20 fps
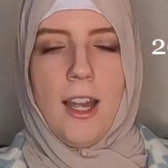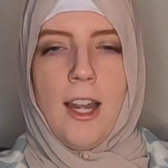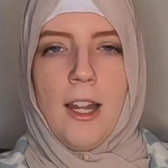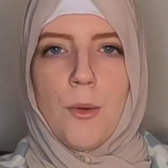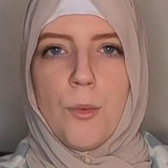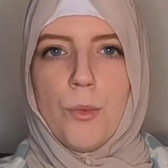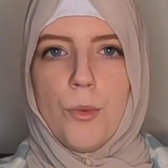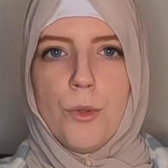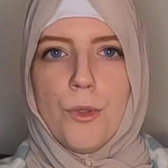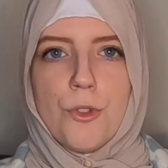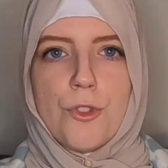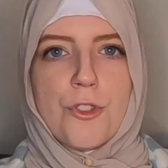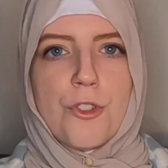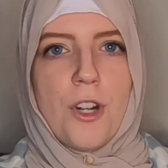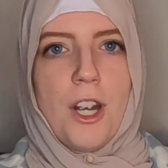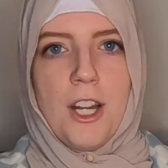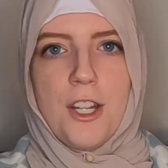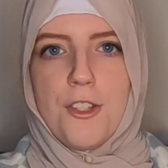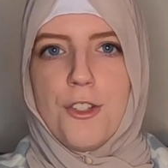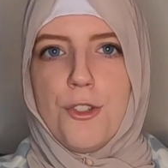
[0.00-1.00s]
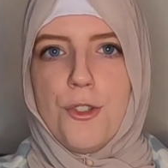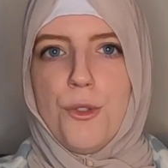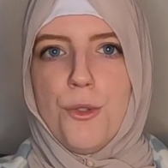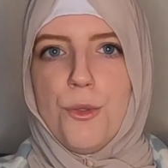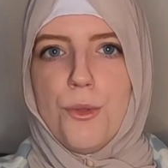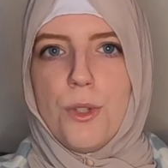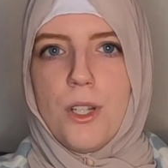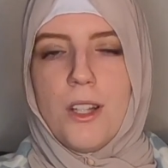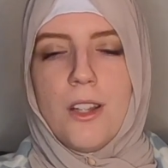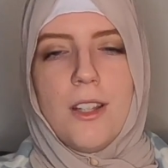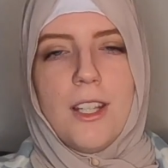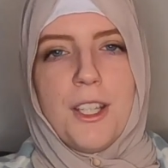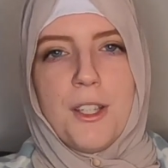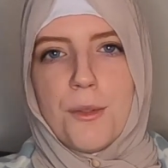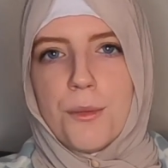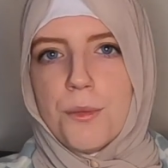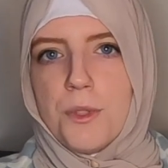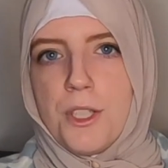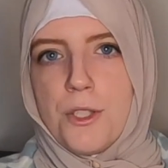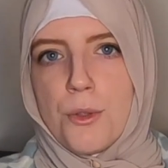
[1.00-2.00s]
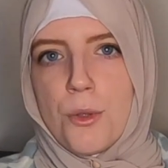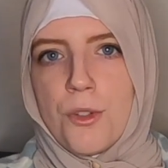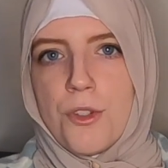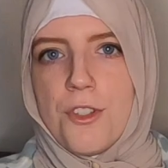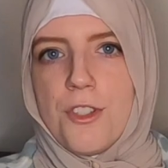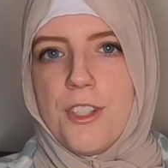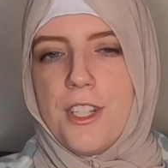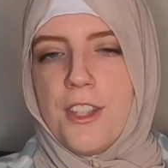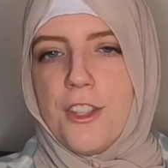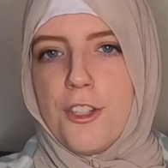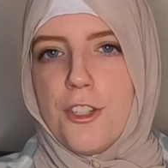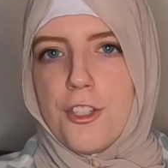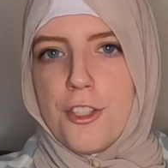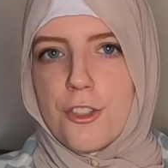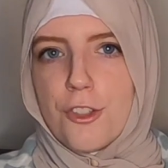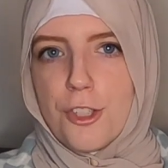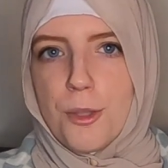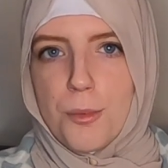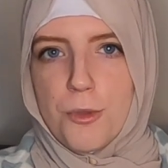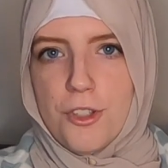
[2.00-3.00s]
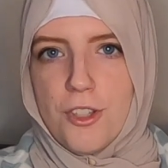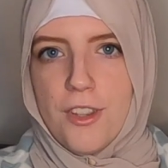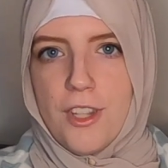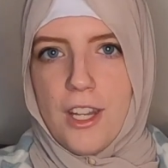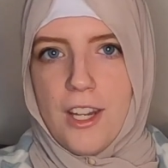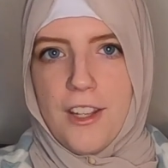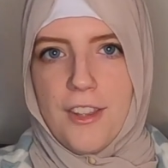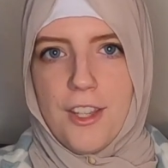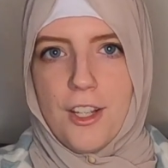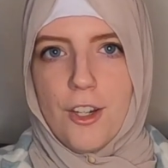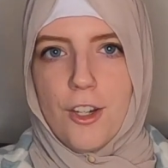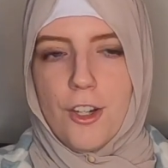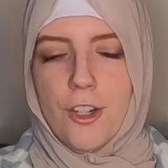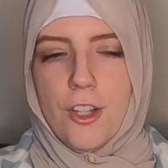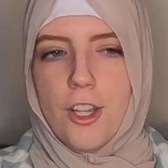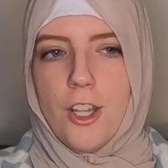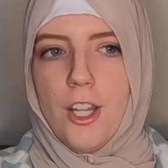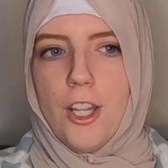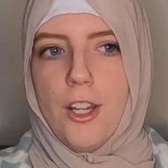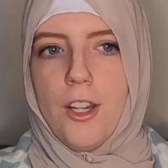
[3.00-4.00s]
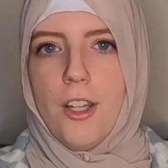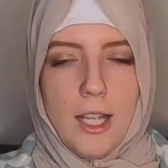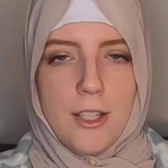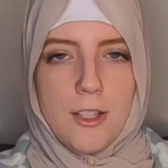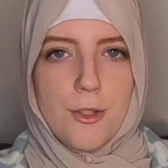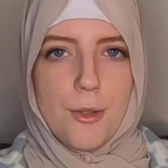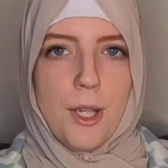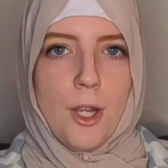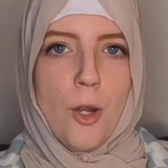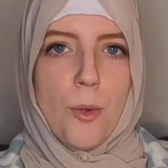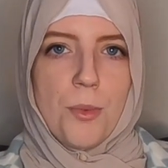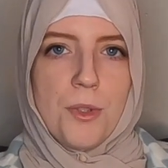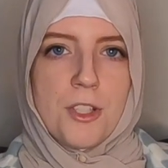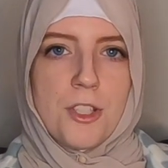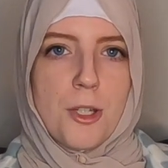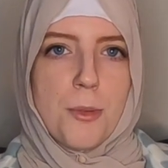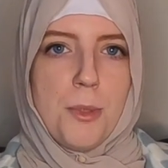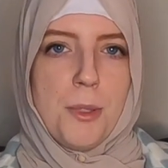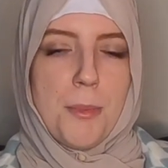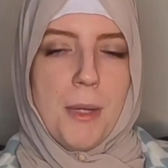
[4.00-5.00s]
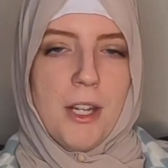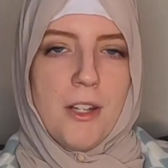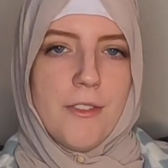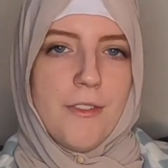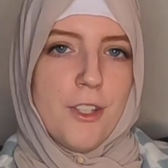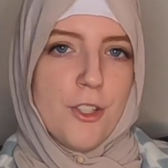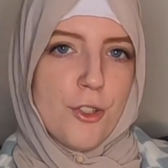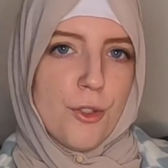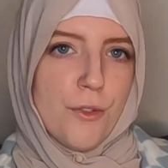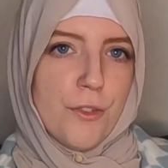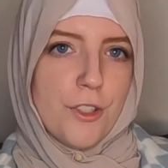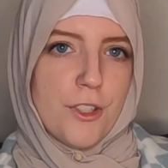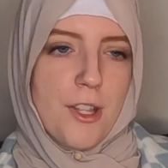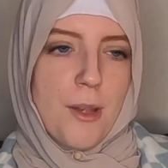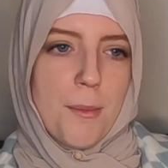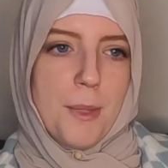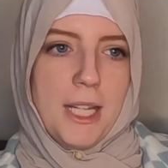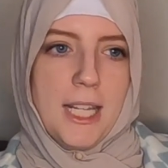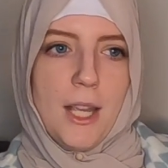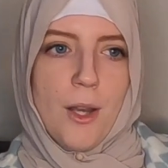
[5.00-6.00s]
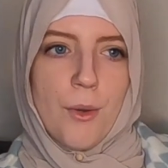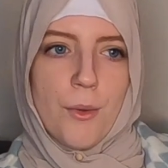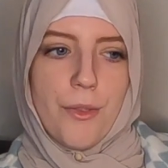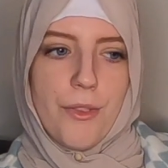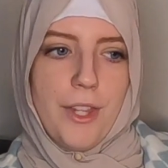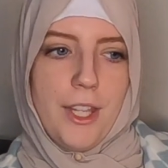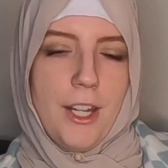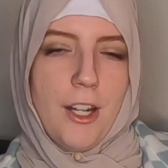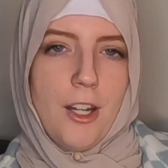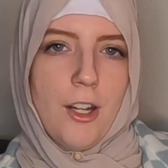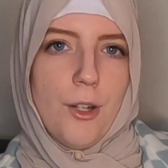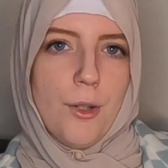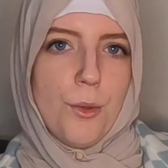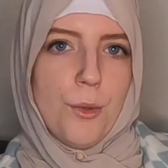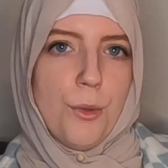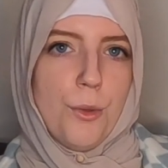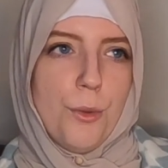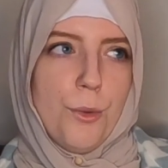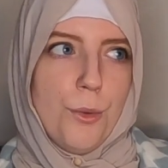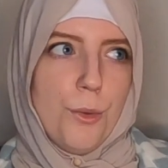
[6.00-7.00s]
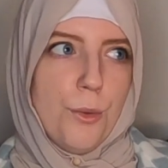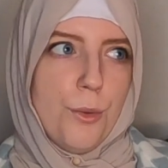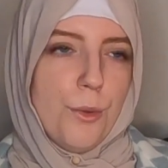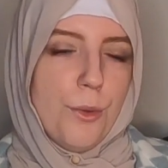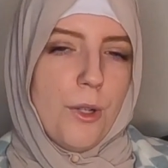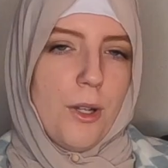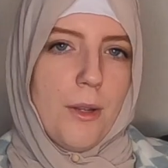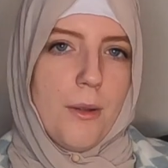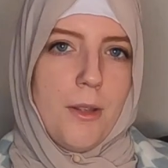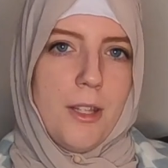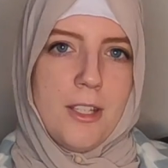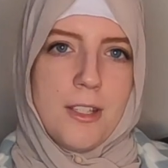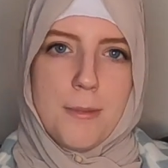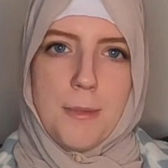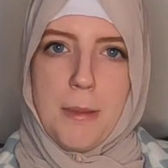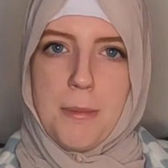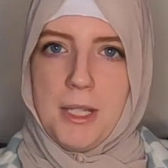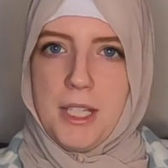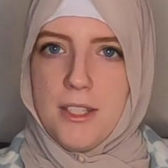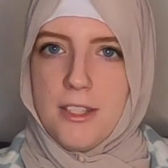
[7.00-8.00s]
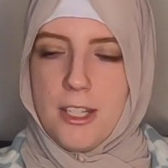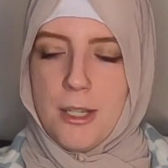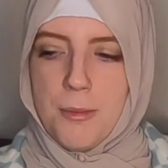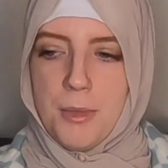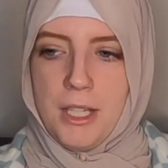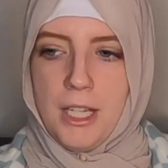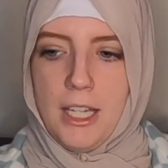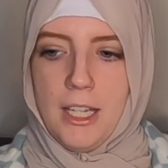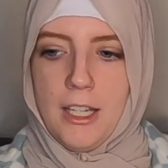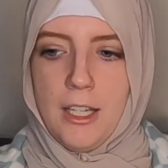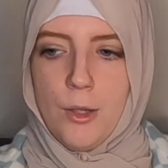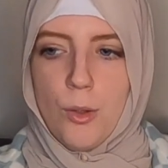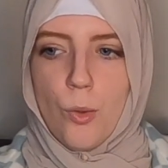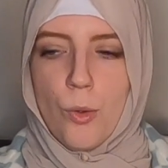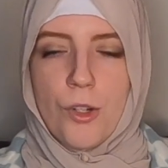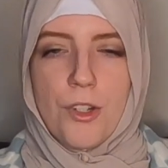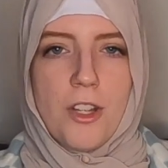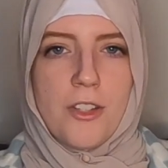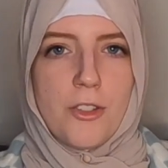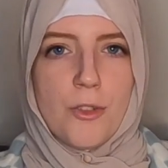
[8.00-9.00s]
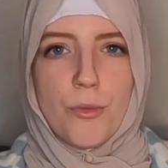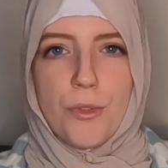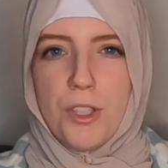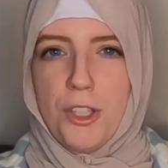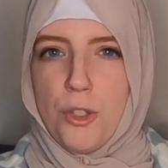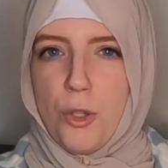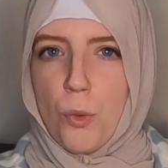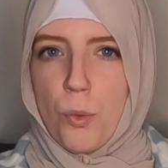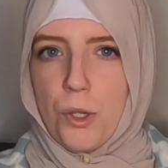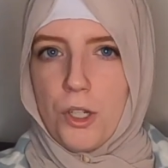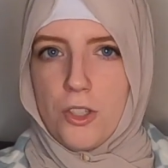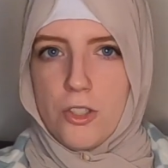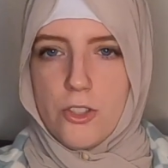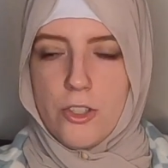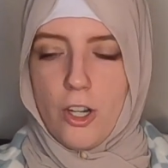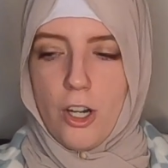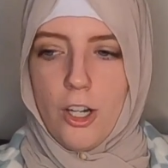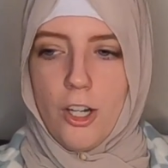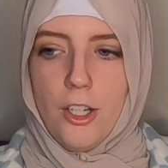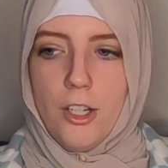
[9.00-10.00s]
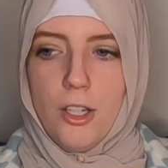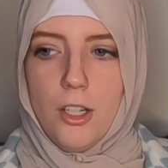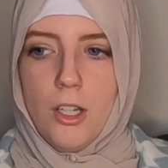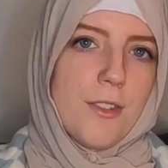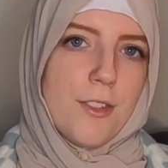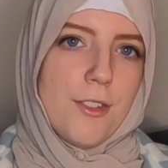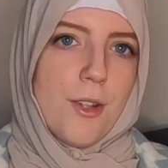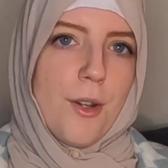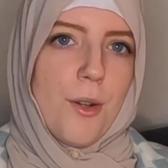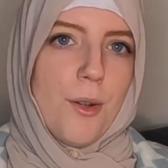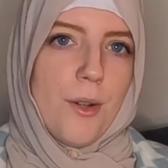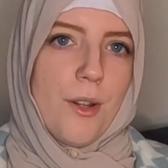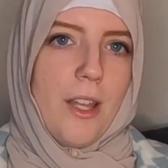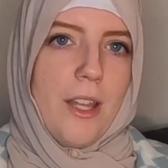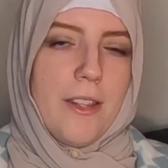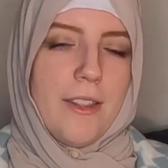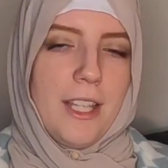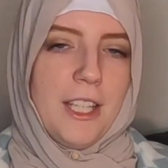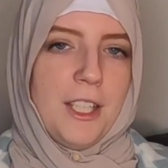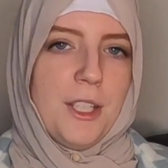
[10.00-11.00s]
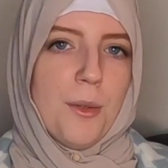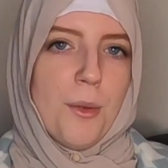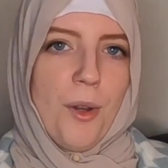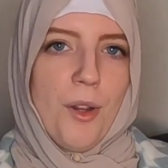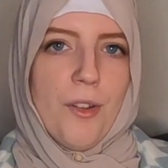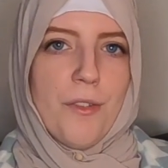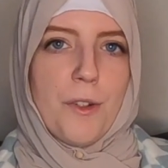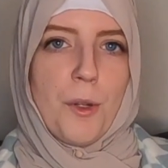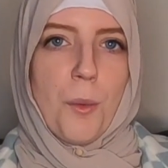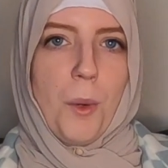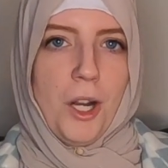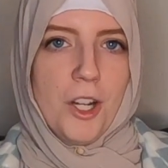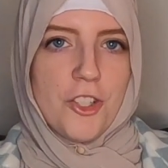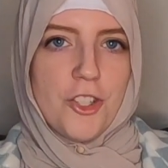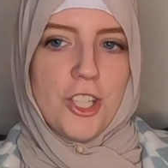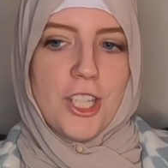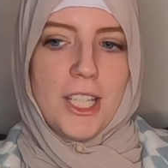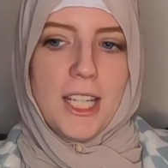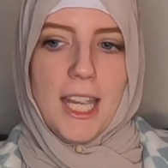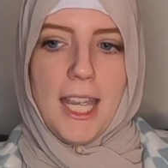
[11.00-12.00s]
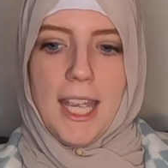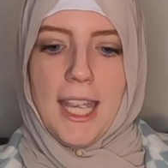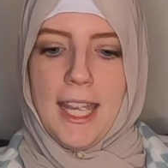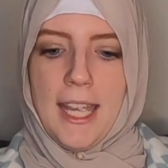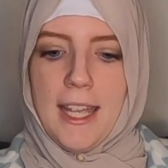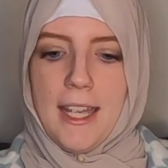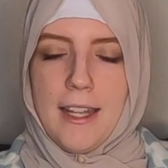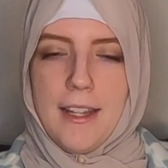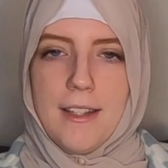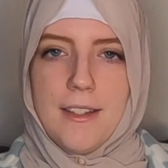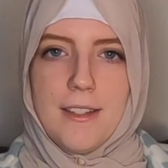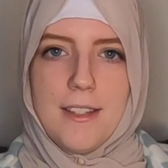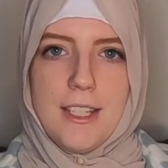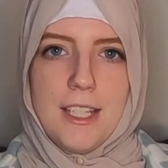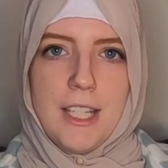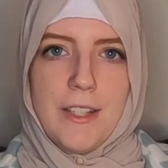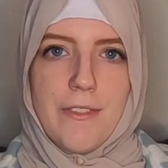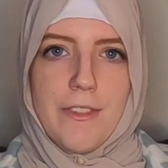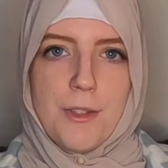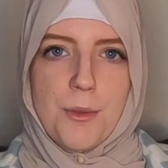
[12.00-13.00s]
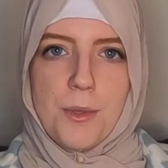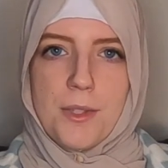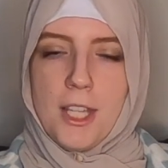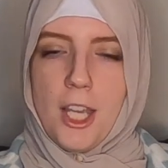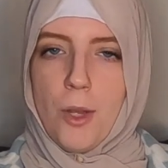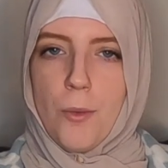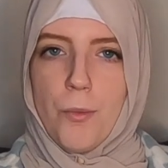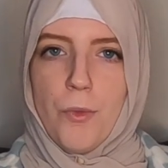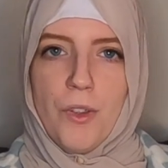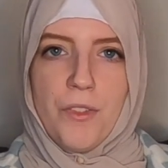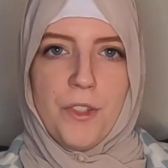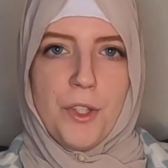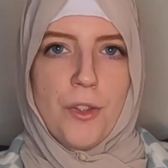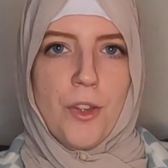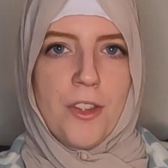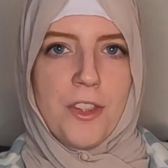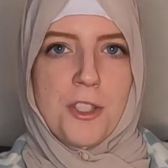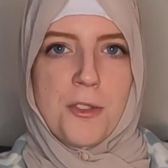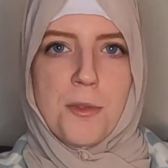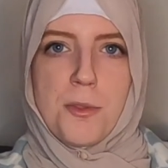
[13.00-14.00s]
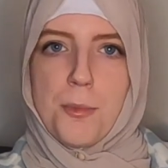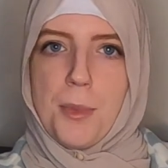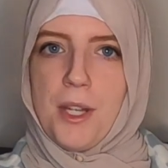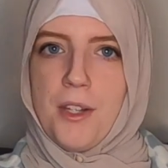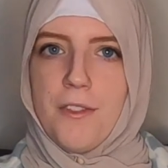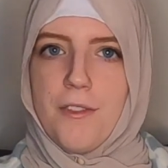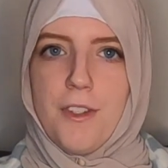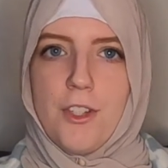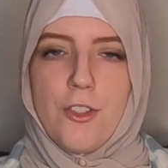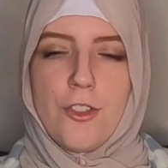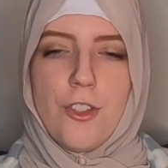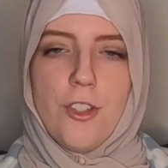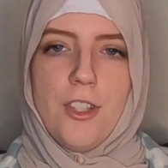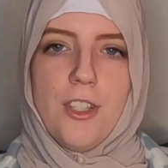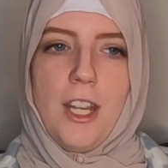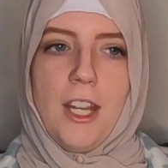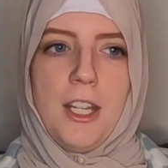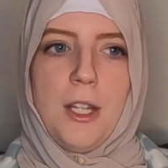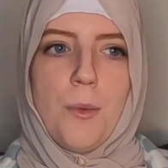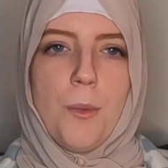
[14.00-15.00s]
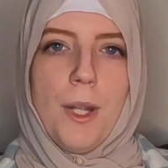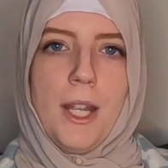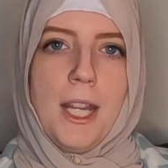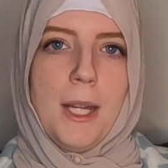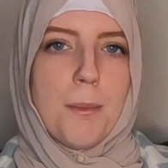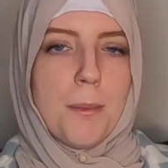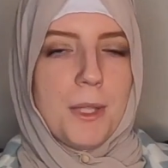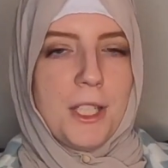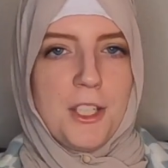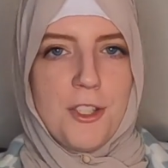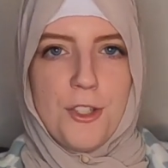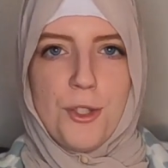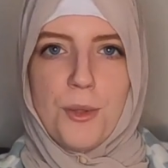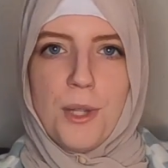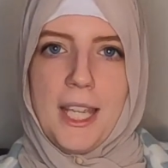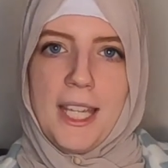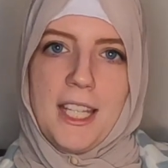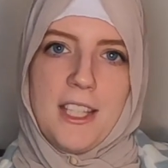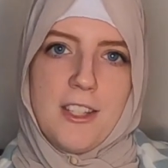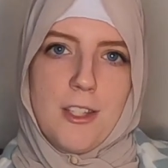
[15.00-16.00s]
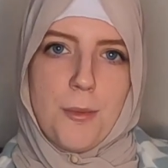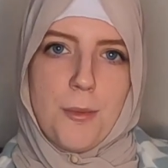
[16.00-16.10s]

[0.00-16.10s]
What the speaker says: I will try to link resources in the description that I think are good. And so I hope this could be beneficial for somebody out there who is maybe intimidated or doesn't really know where to start. So thank you all for watching. And if this was helpful, if you thought this was beneficial in any way, please do like and